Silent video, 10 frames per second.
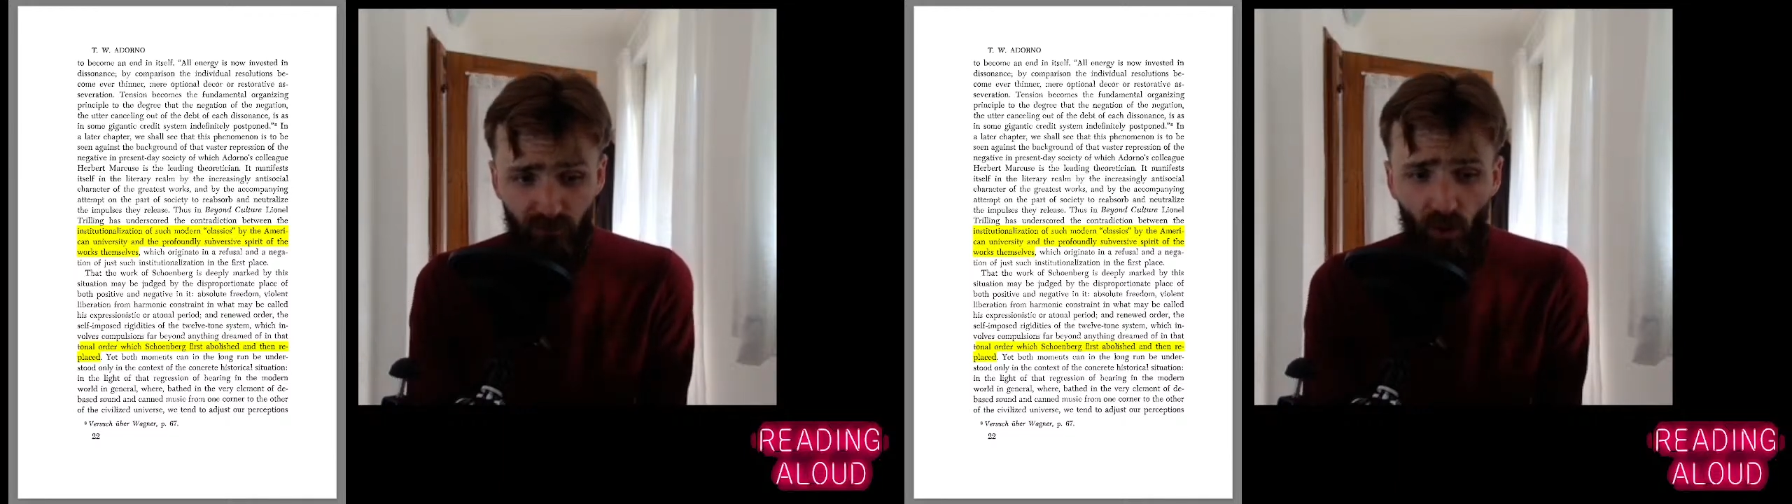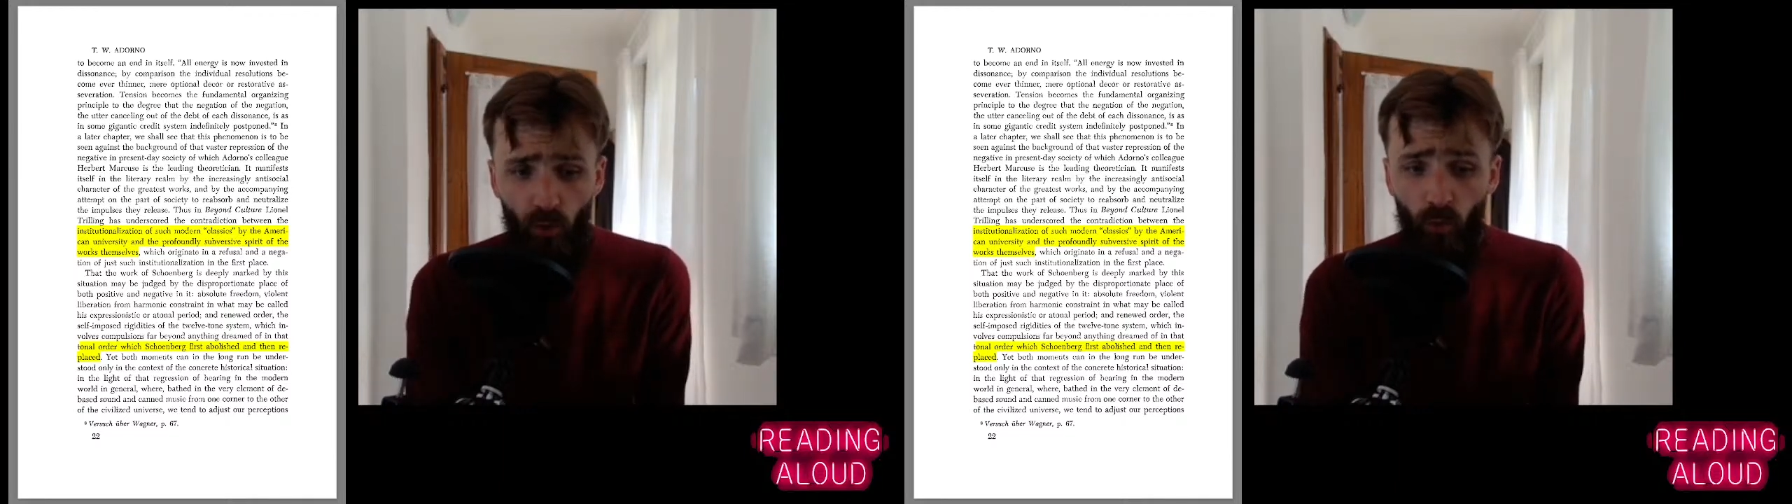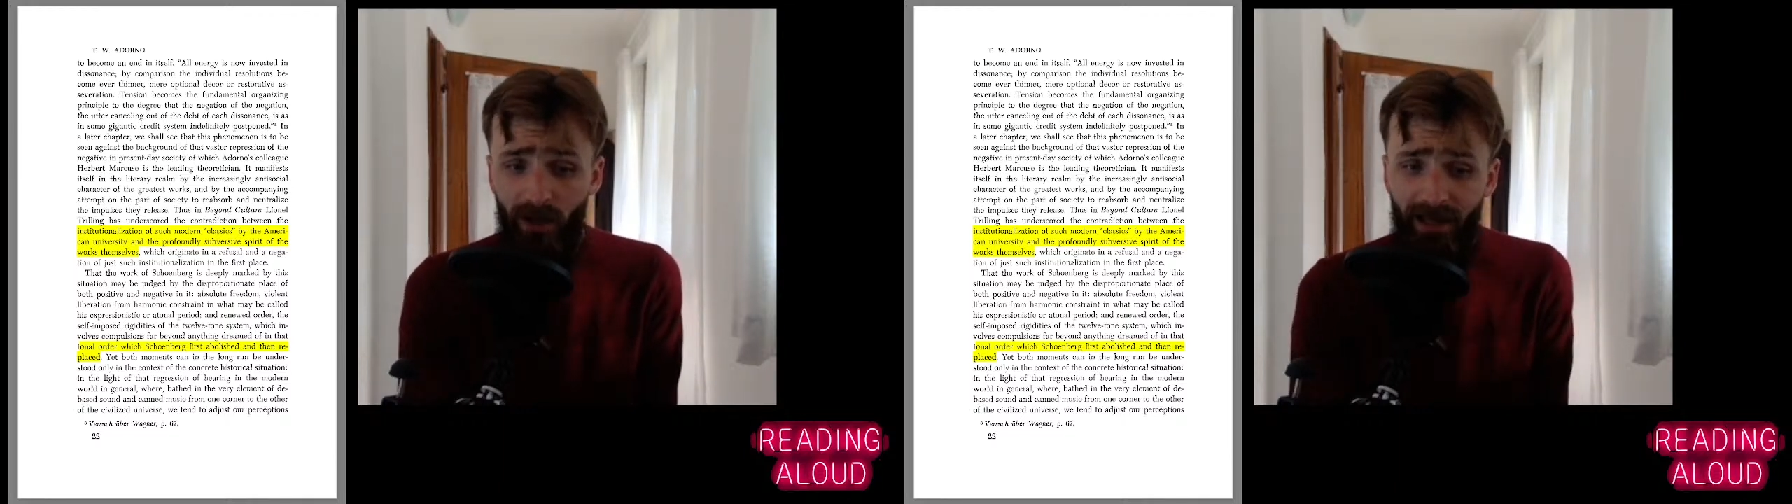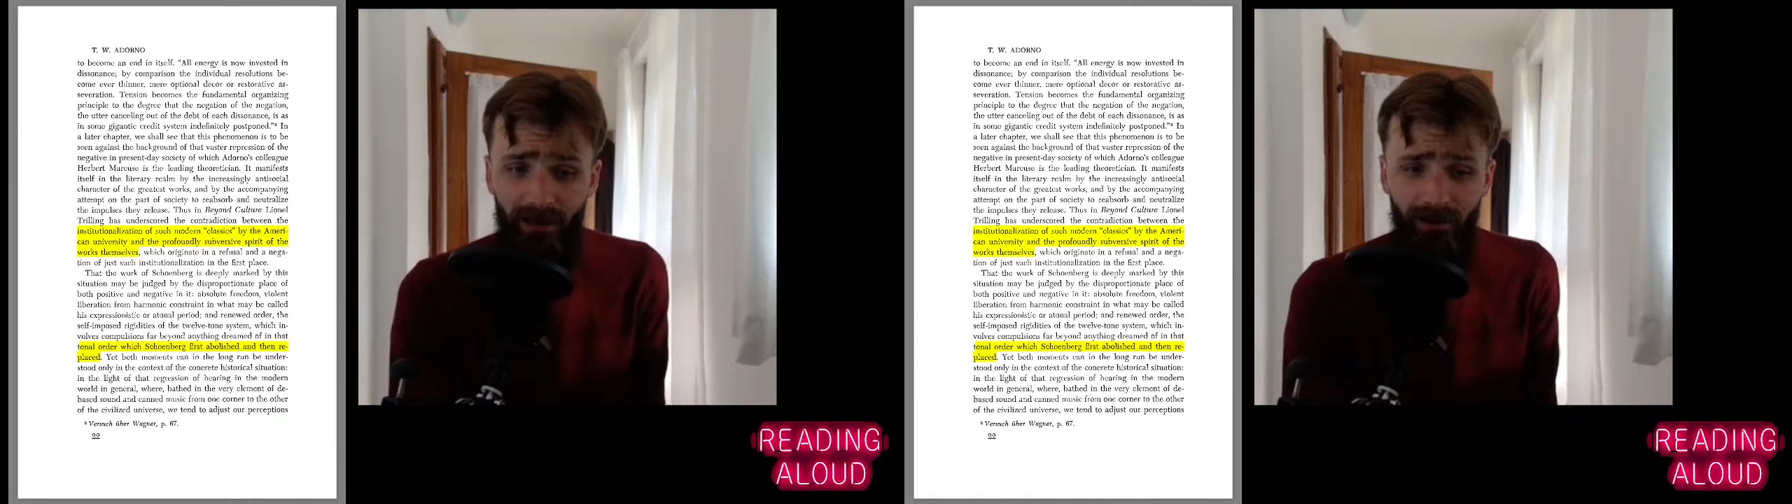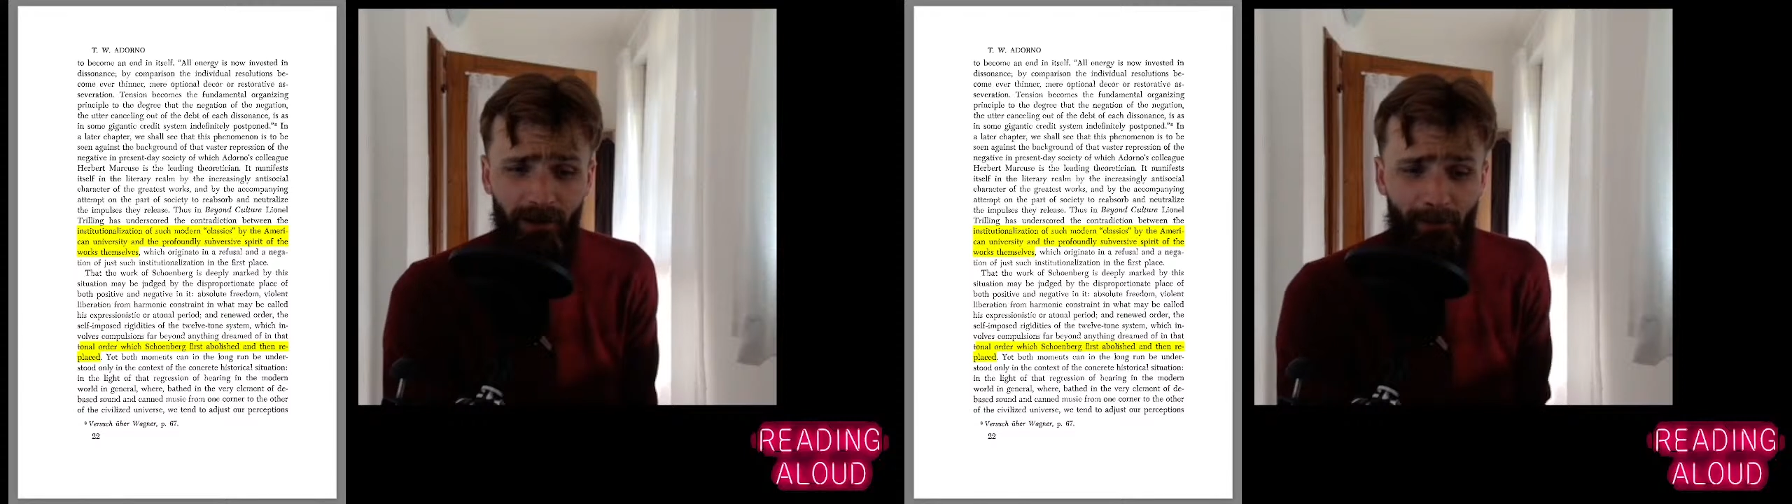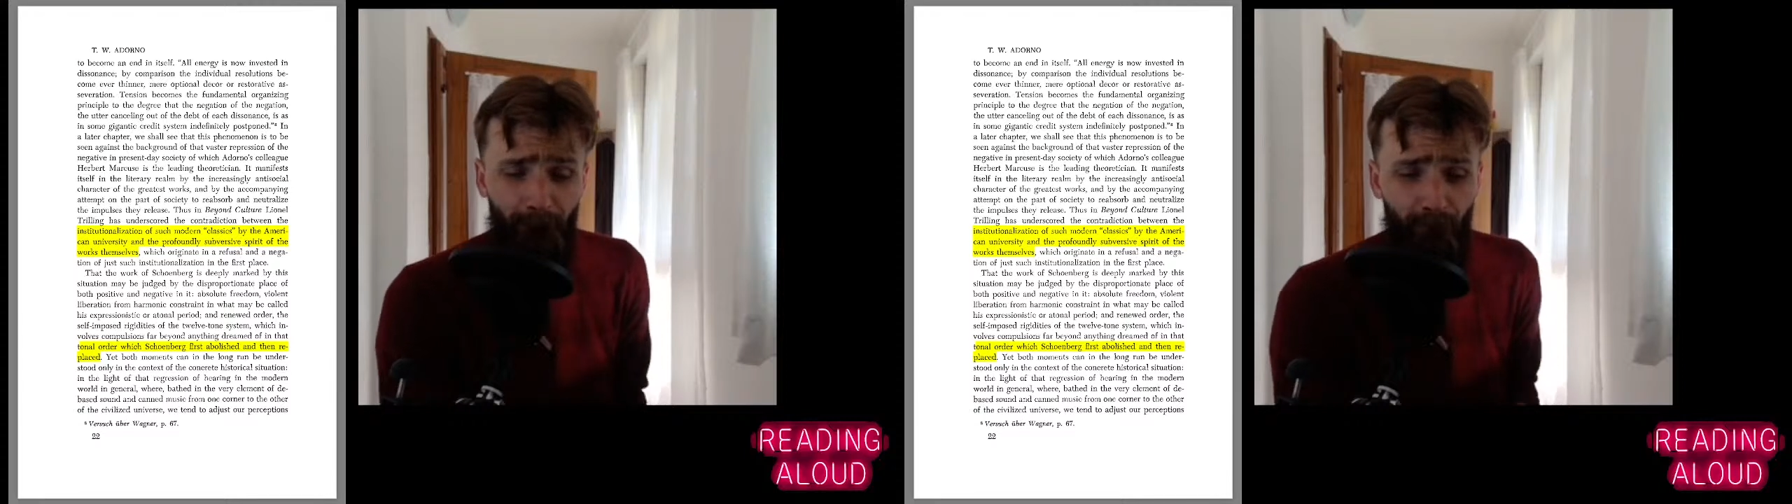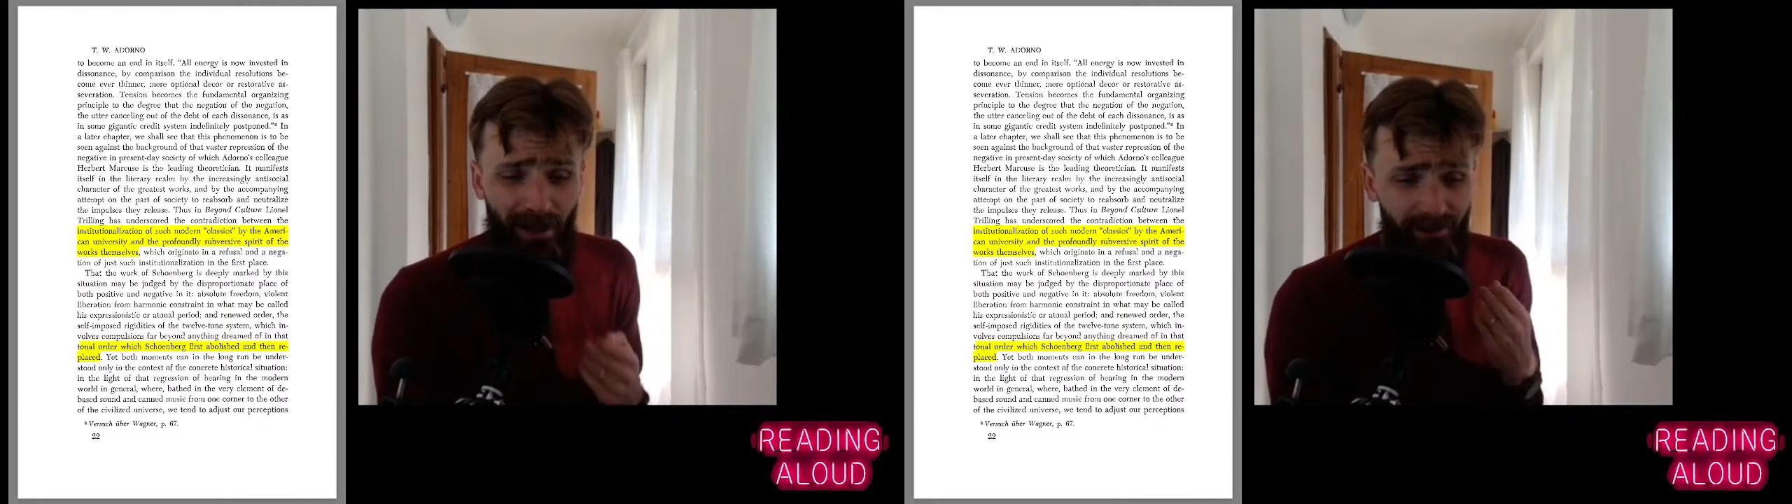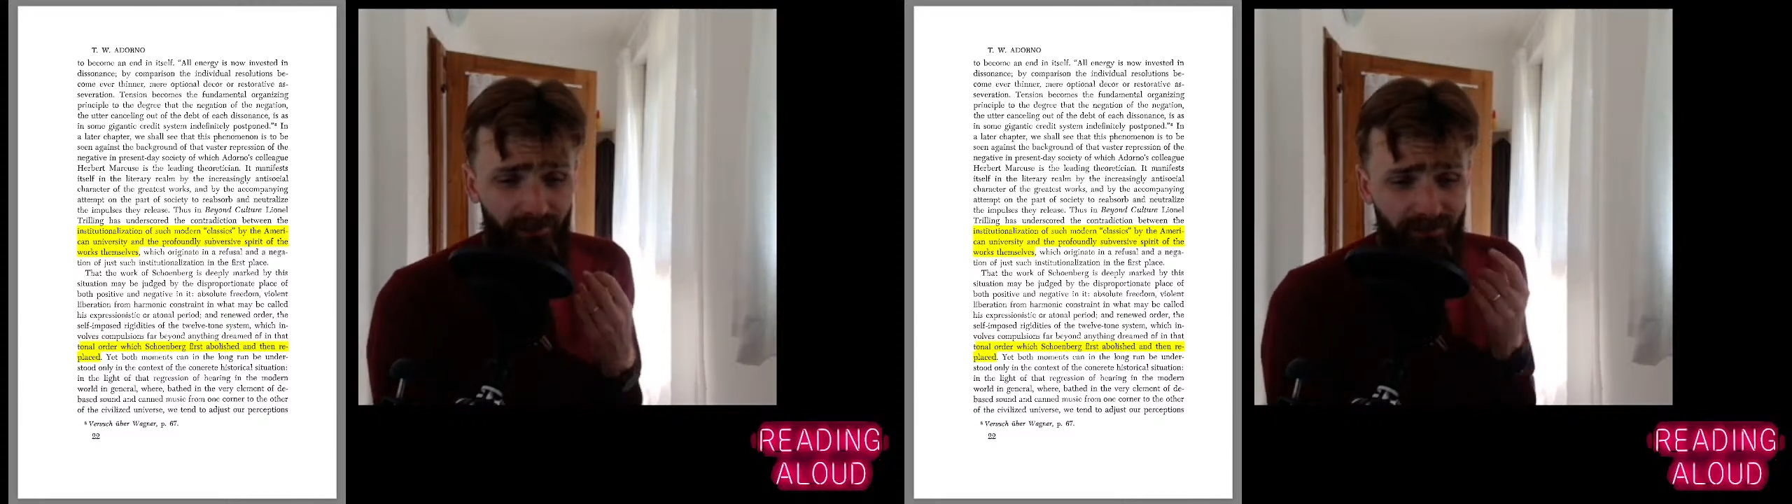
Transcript: where, bathed